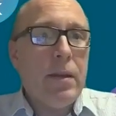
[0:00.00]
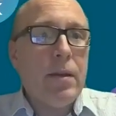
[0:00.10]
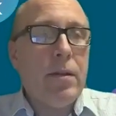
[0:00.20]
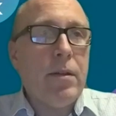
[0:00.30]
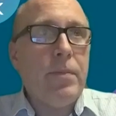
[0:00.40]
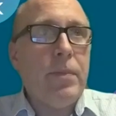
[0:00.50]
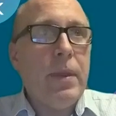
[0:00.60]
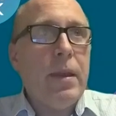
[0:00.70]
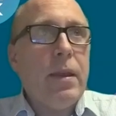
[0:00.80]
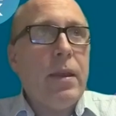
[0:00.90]
And
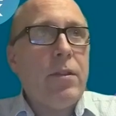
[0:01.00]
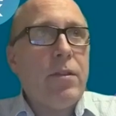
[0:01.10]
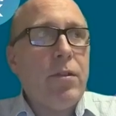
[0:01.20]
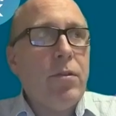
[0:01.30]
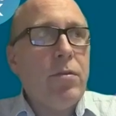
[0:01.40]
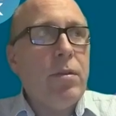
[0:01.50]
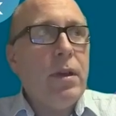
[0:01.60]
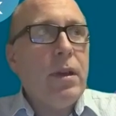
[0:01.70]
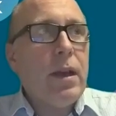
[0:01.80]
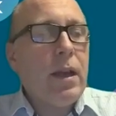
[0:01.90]
so
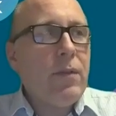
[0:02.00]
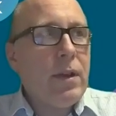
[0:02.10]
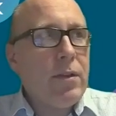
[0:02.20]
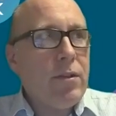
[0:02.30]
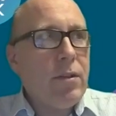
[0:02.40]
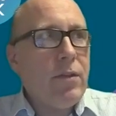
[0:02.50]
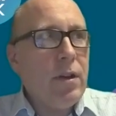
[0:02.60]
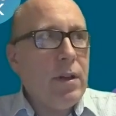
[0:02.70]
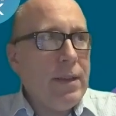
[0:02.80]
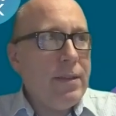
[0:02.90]
having a sort of
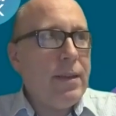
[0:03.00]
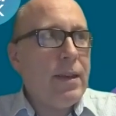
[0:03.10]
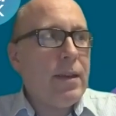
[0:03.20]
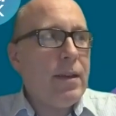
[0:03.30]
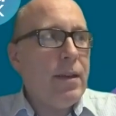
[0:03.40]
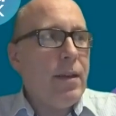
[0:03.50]
holistic